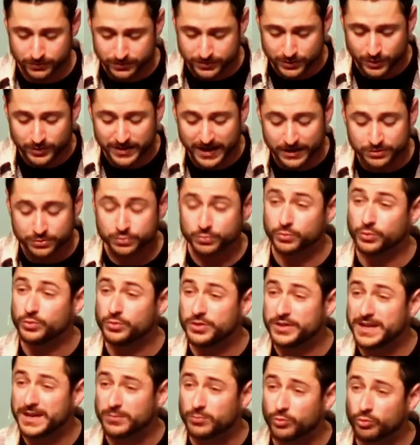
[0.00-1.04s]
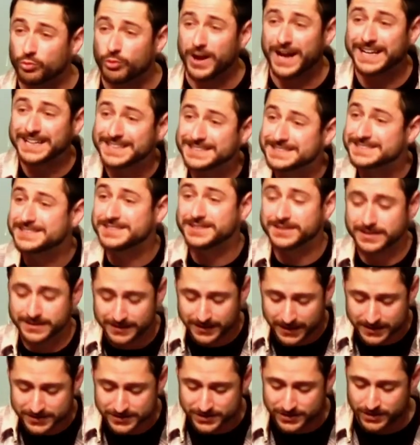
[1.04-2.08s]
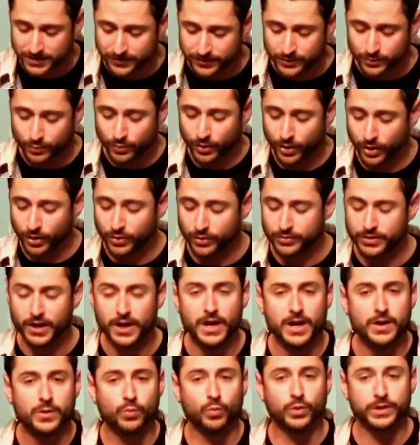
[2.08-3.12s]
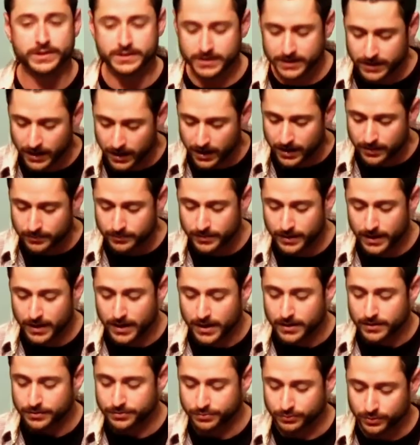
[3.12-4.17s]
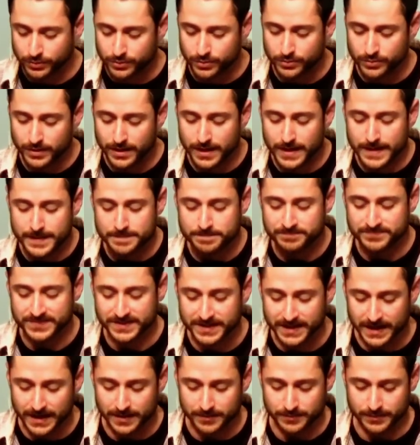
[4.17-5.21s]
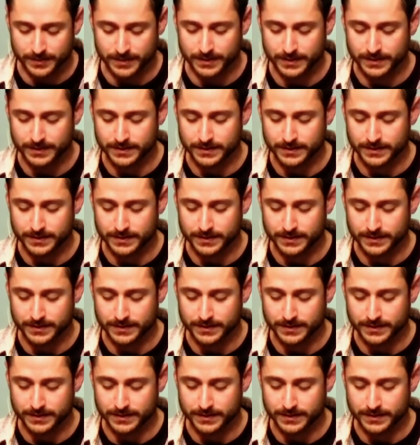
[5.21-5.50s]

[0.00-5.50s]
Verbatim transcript: so that through them, reconciliation of the world would come through them.